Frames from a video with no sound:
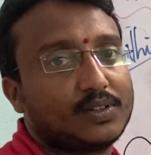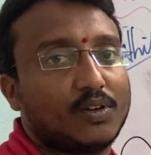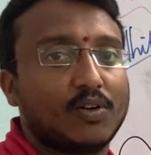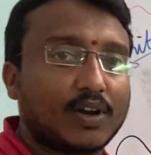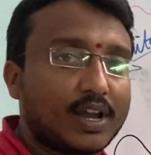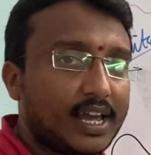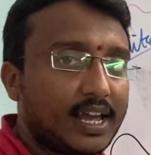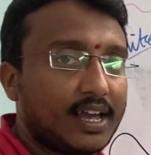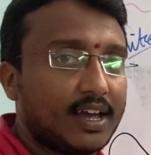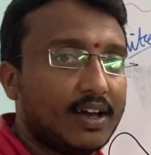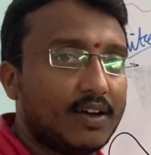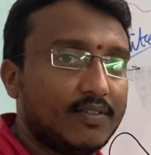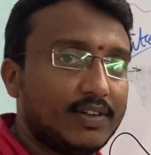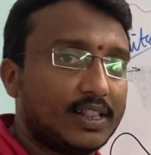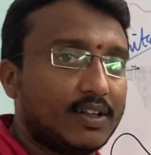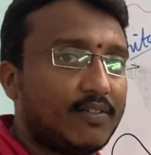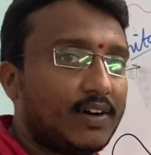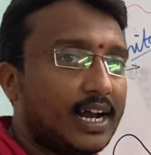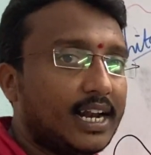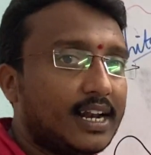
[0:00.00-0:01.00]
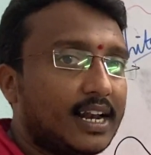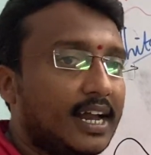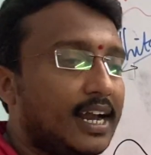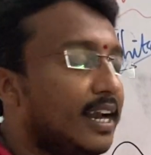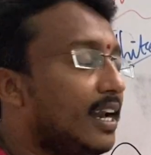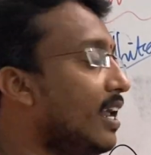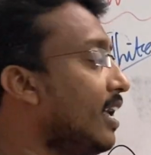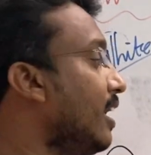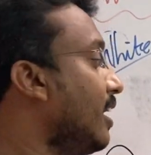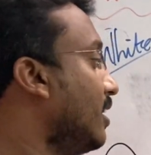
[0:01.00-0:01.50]
Okay, with the white
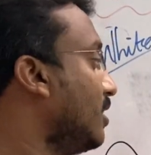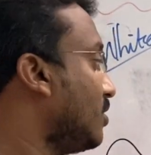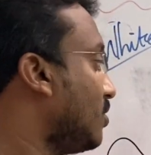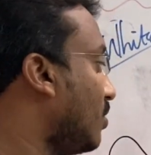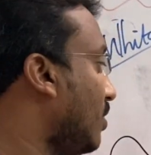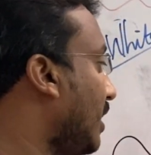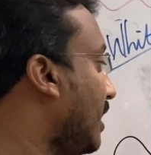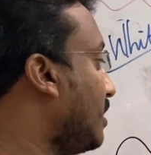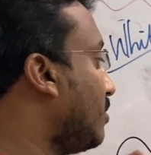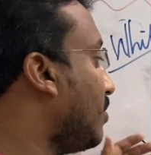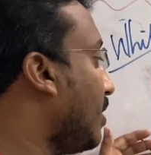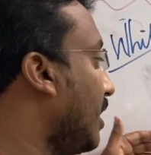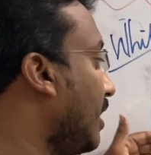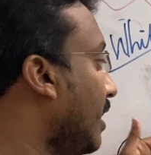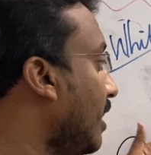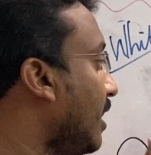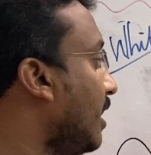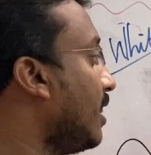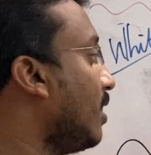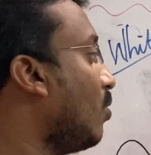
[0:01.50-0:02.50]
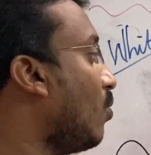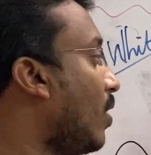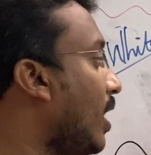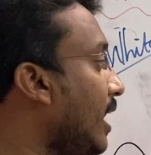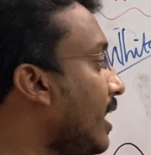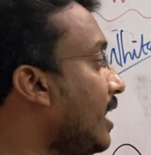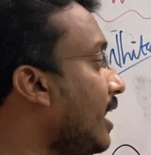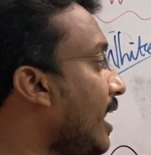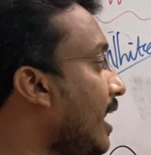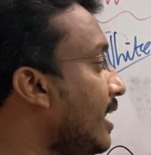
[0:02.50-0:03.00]
light. So that's why the
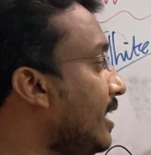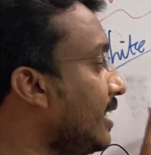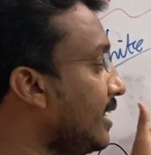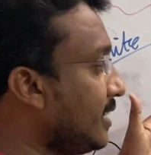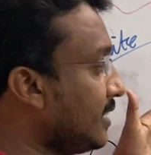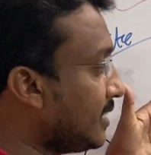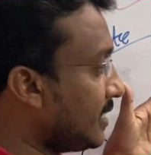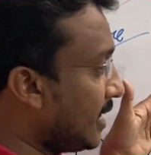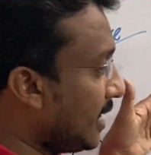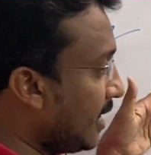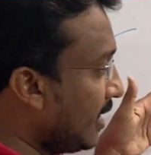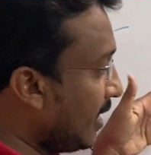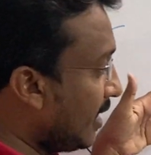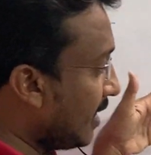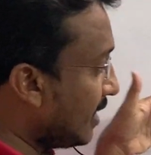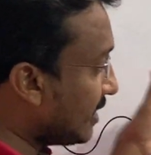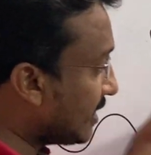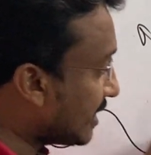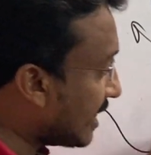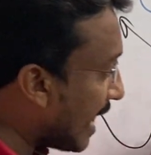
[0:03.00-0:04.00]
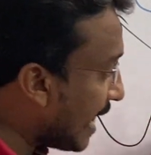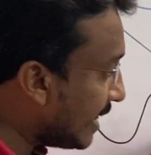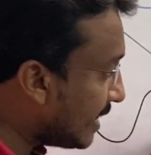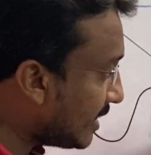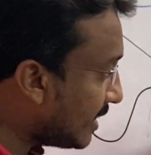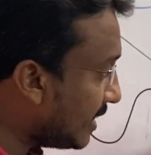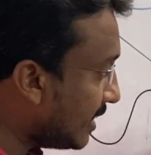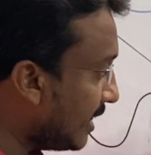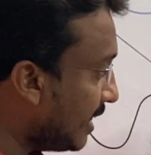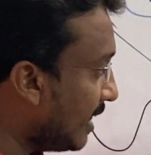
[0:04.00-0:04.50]
white light is
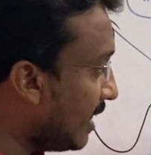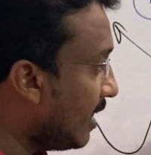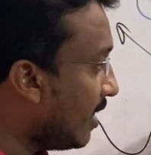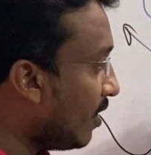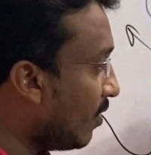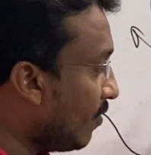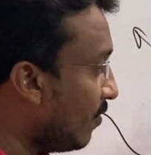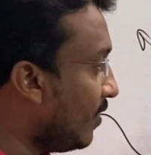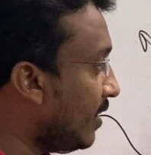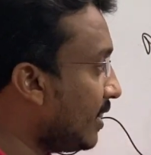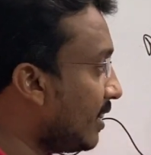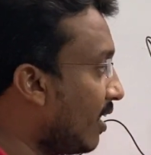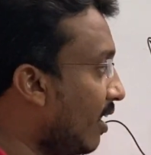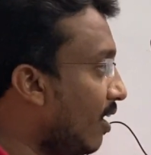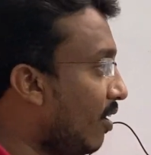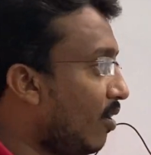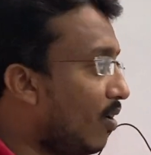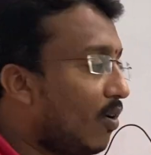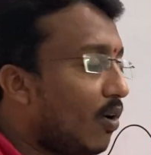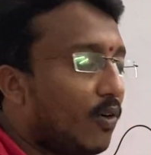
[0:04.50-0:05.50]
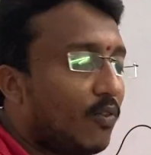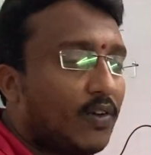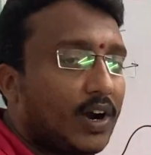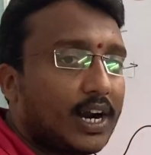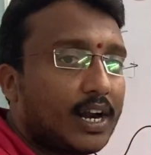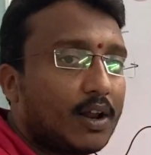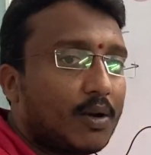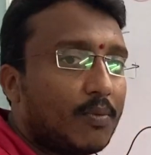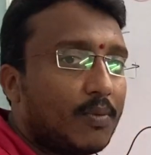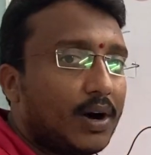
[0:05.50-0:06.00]
scattered with the
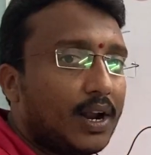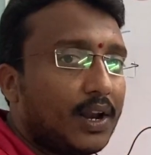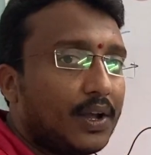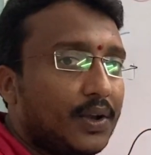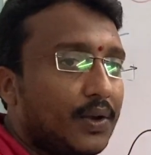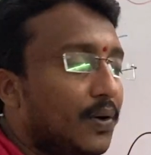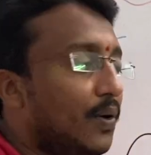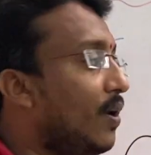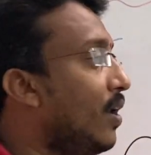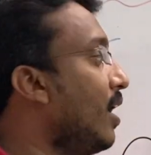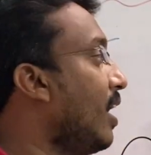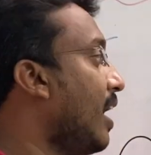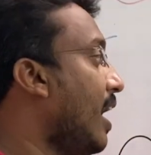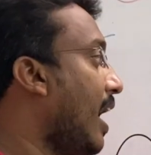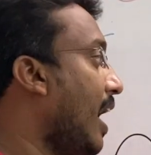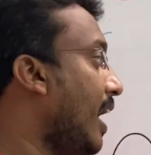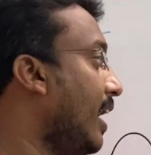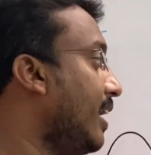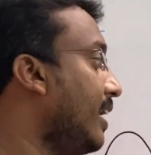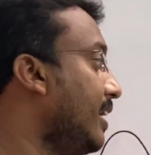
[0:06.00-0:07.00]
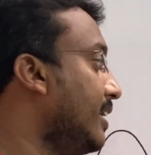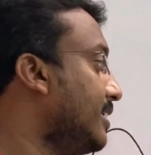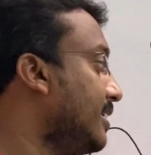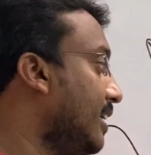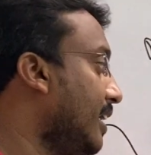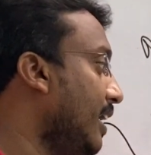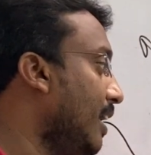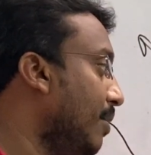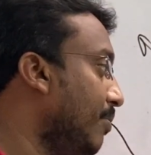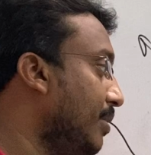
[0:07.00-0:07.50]
water molecule and it
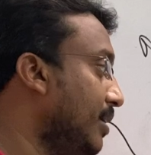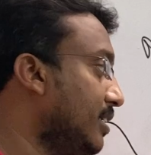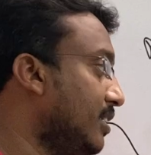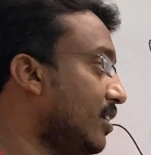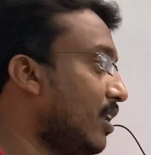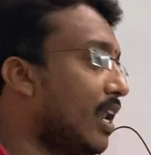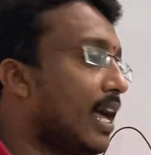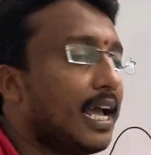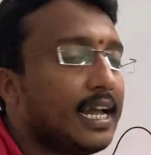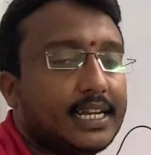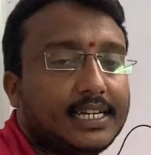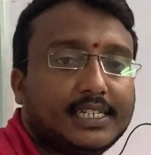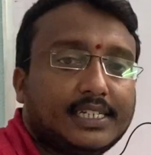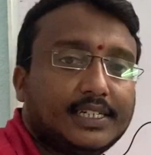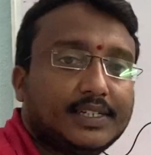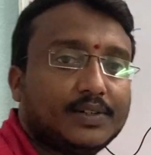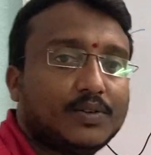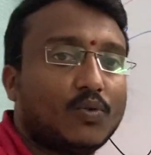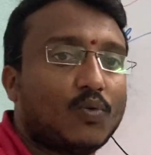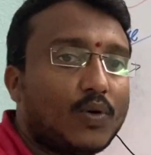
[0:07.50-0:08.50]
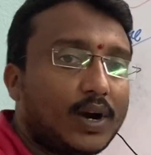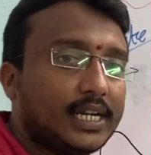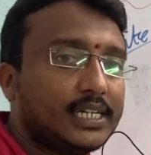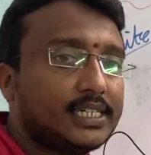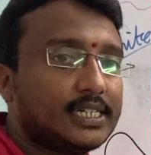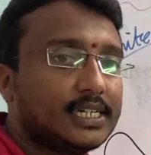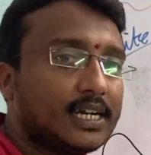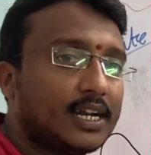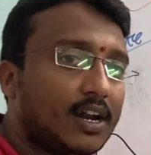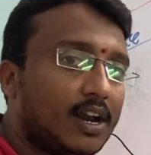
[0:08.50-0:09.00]
re-emits light,
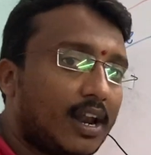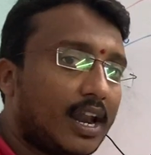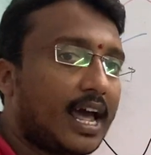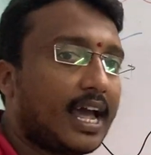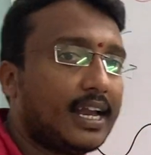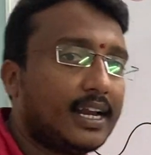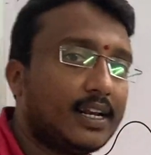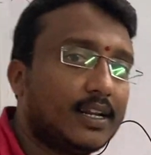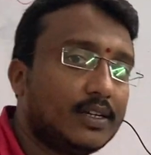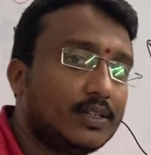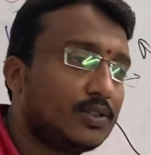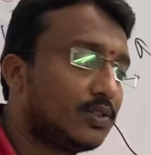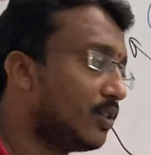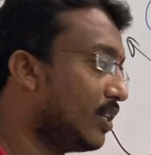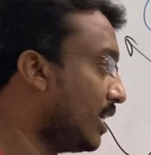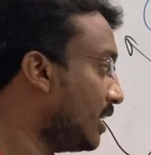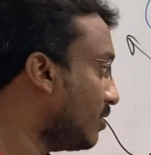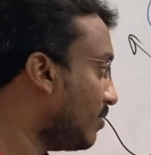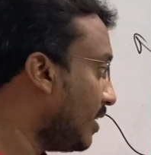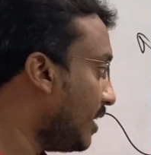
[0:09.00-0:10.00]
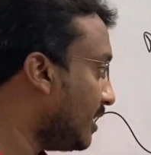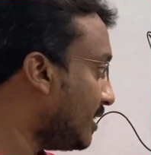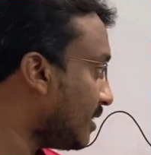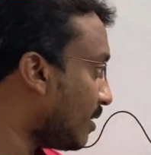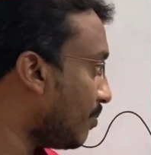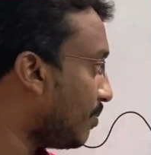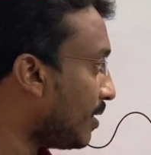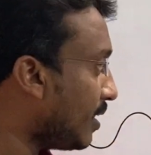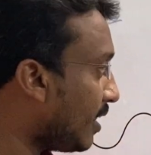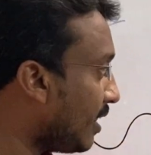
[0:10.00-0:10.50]
white light. So that's why it is
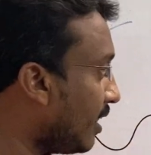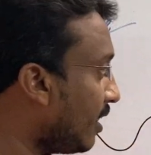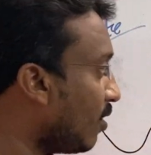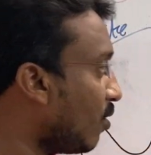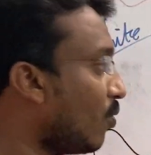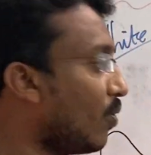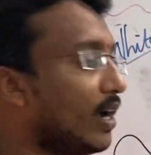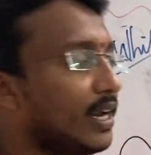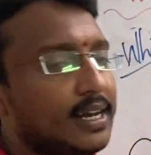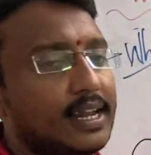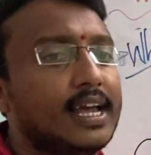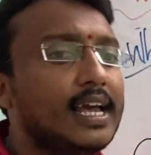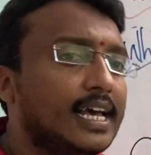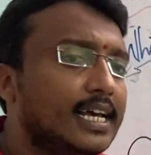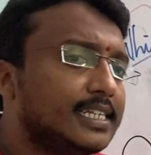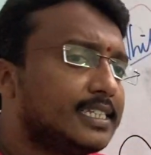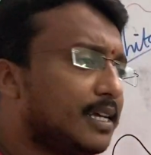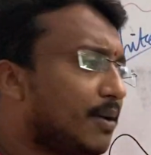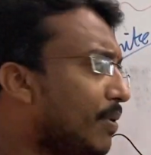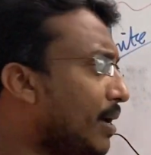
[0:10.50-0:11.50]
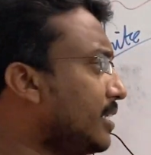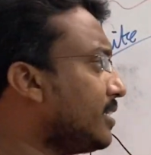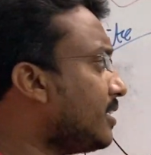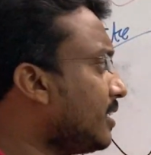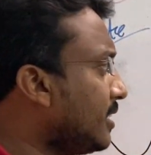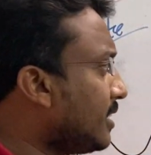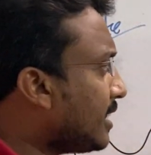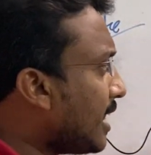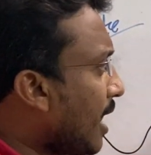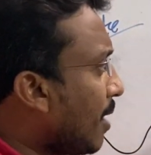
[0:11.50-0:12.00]
appearing white.
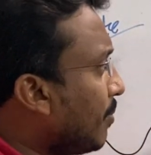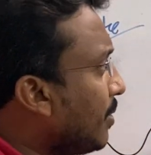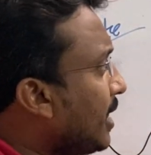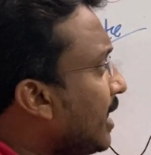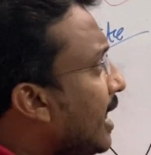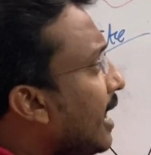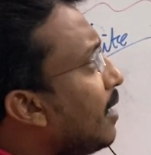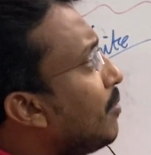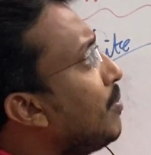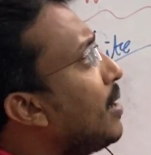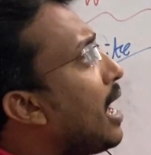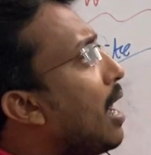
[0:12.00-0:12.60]
Same it can be